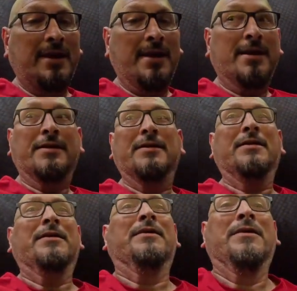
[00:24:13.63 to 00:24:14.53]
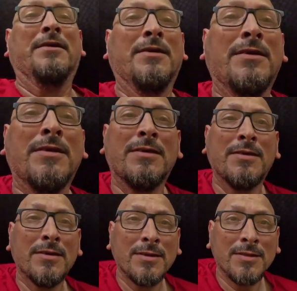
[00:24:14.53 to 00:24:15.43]
and
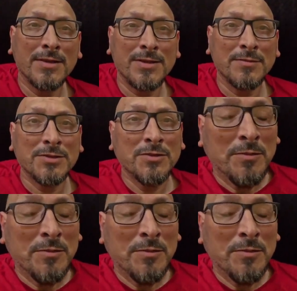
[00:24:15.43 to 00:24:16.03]
that's how much